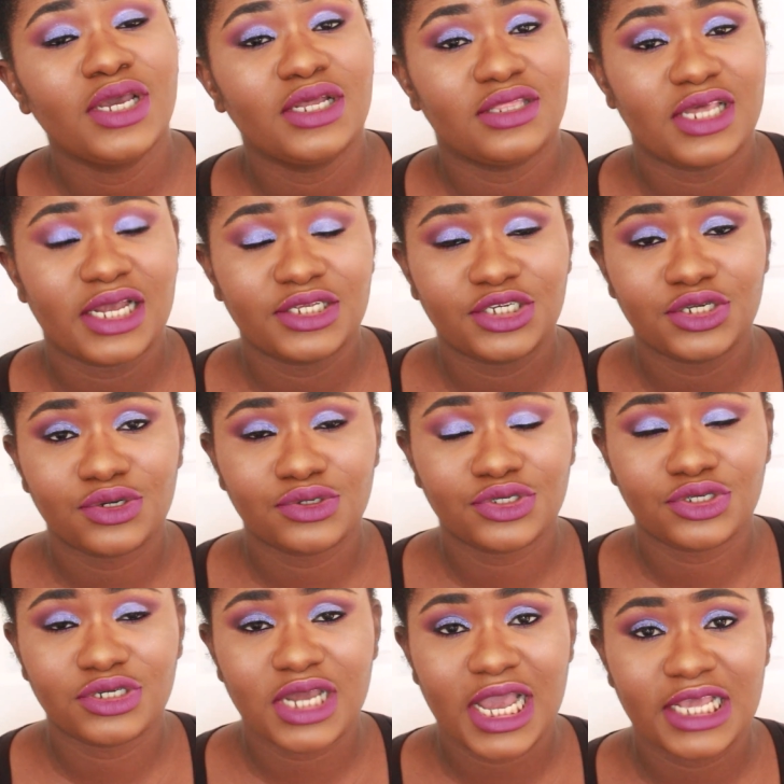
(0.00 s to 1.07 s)
that
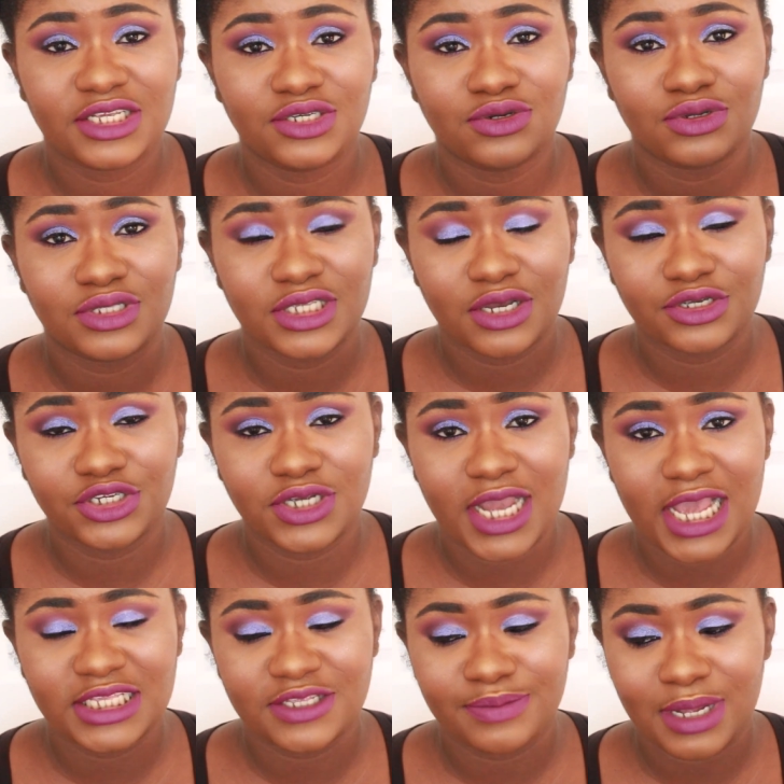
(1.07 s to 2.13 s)
shows you guys, tells you
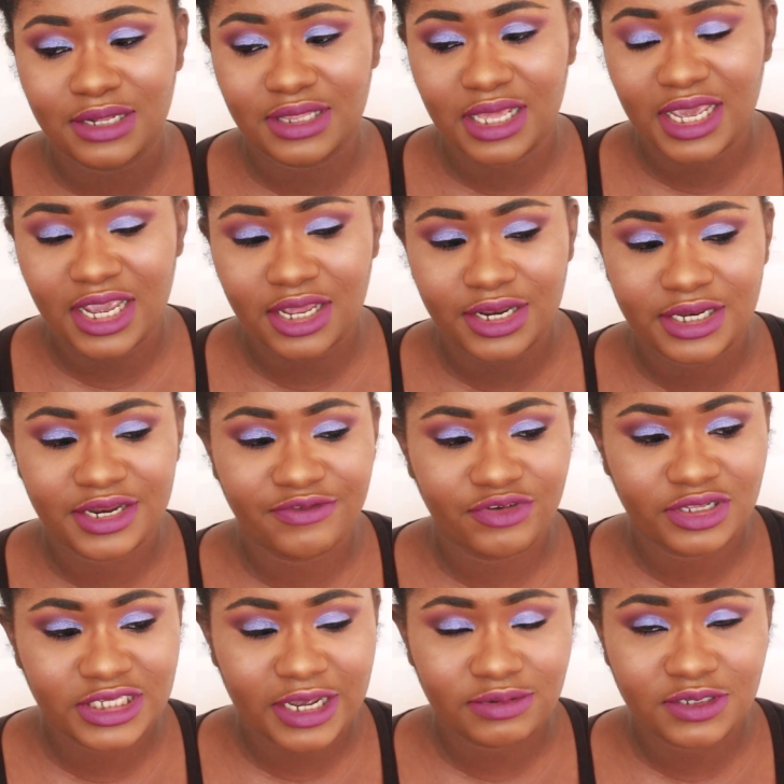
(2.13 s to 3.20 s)
guys about the hair, the
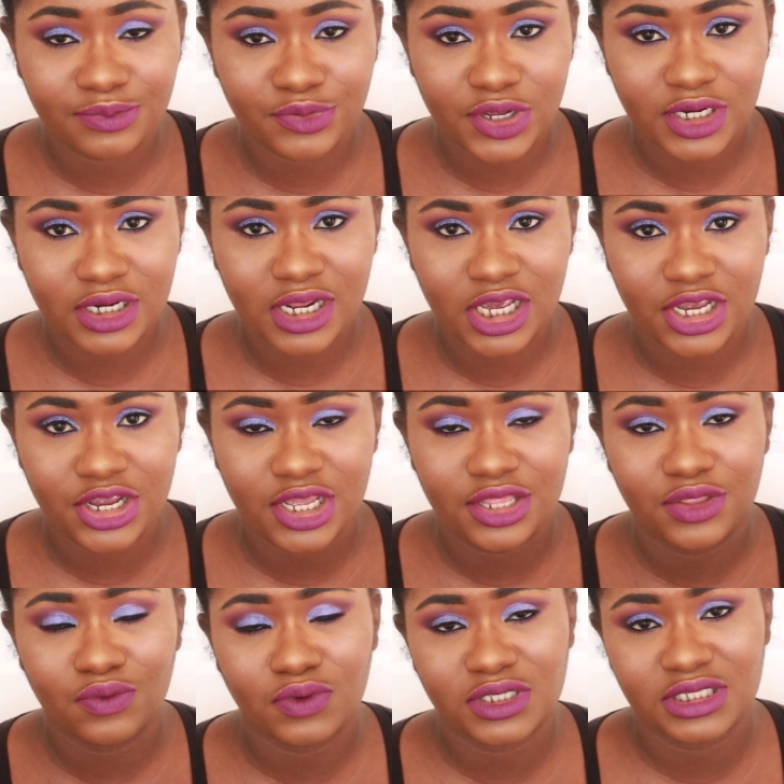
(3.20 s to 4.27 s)
different types of braiding hair
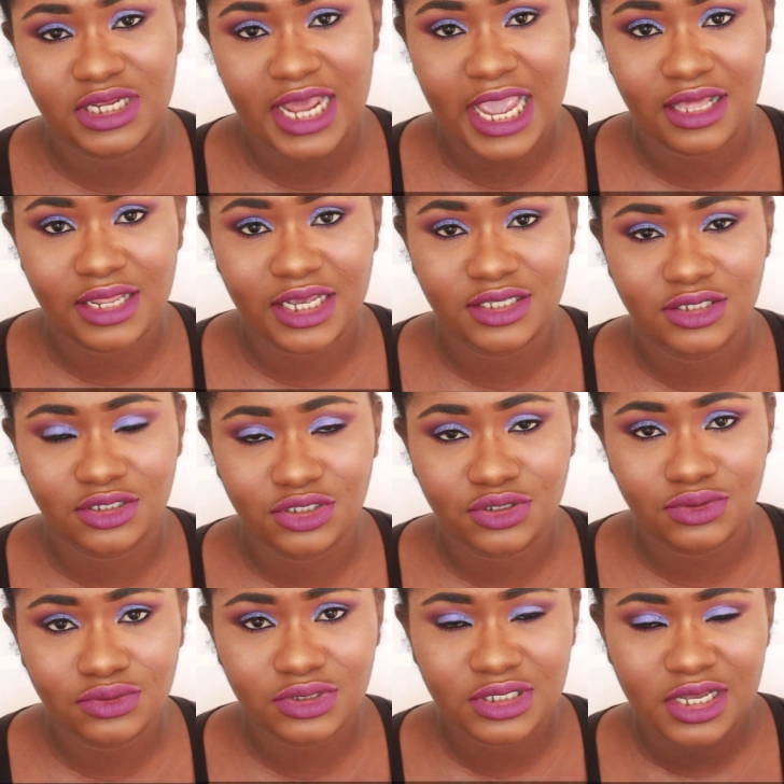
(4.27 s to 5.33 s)
and the ones that I like to
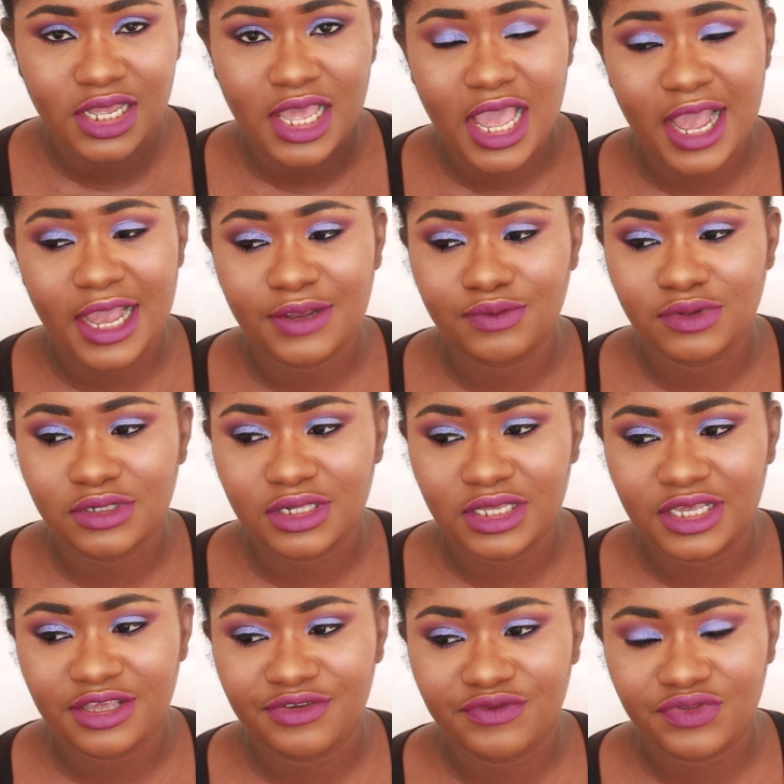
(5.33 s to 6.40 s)
use. I will
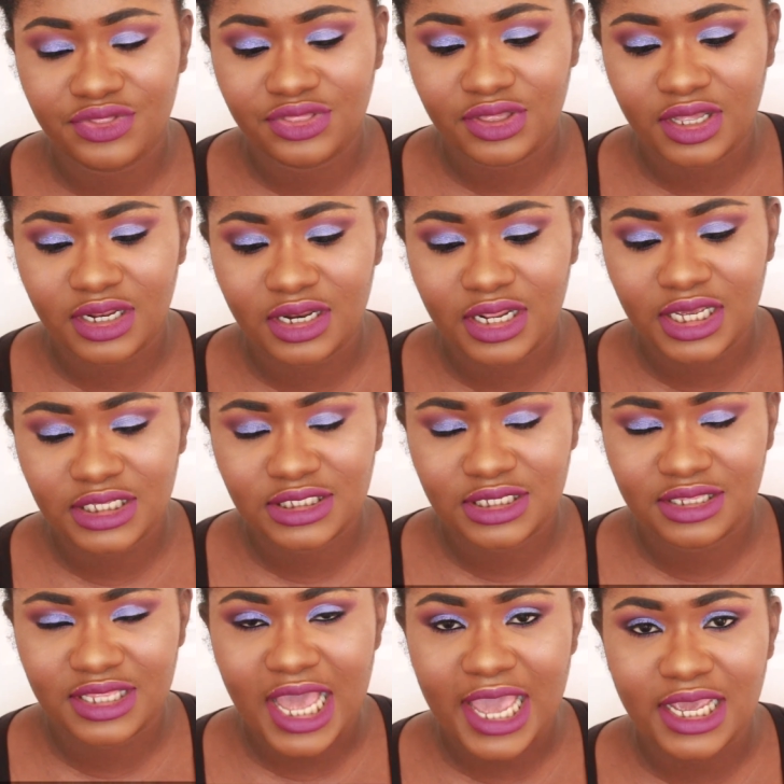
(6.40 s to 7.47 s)
leave the link
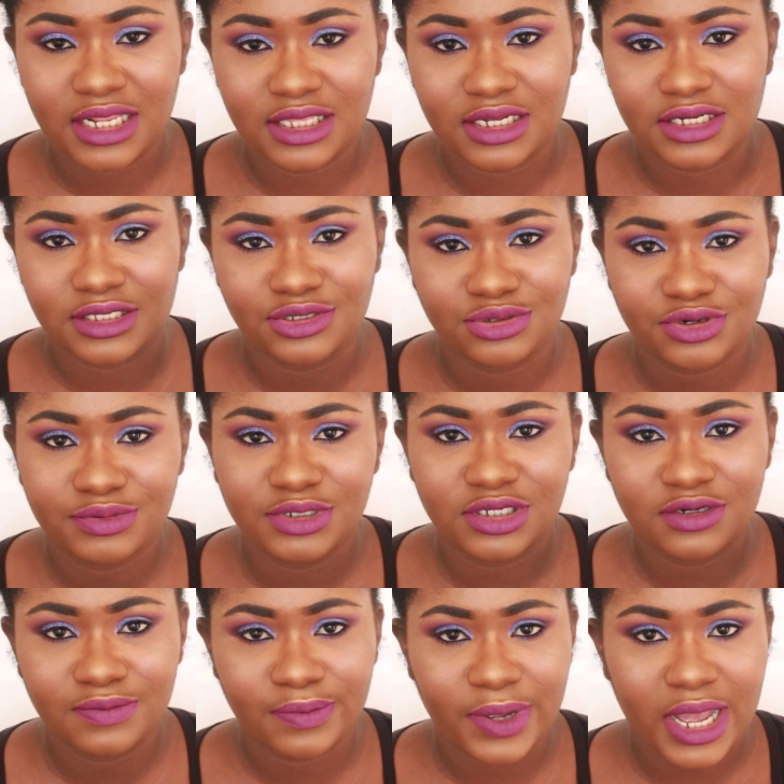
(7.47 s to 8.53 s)
to that in the
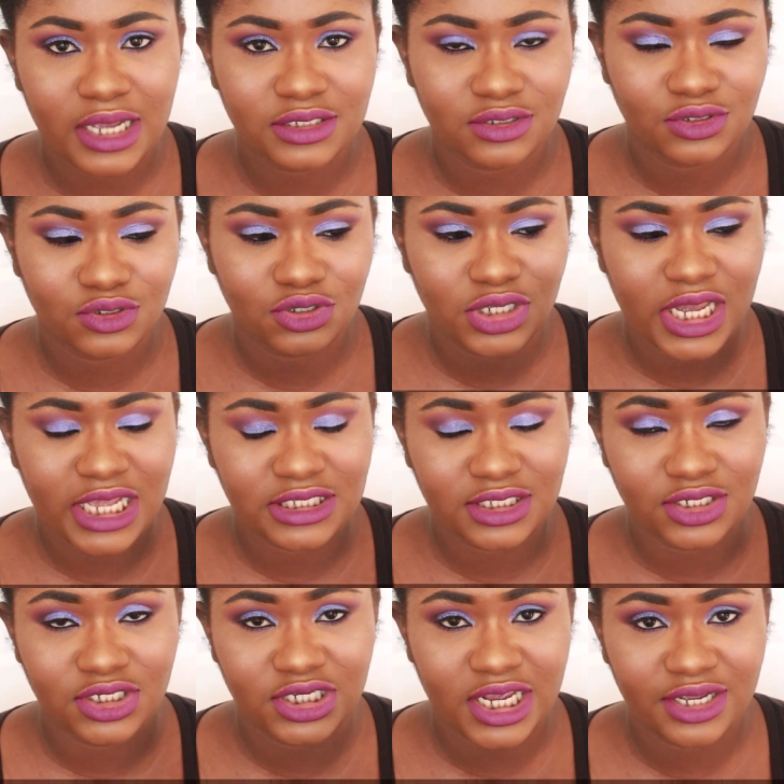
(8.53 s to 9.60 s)
description box so you guys
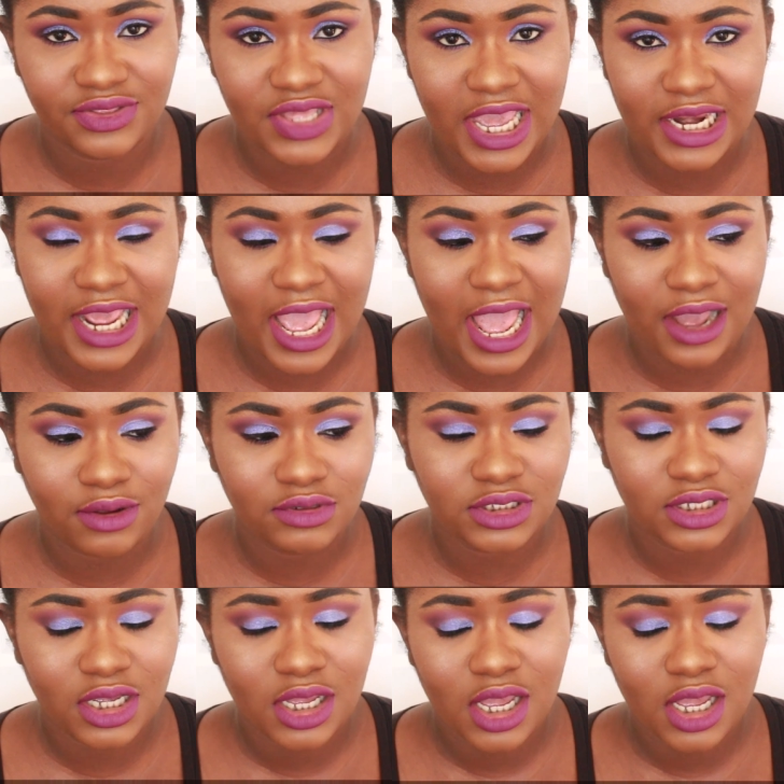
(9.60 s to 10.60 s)
can check that out.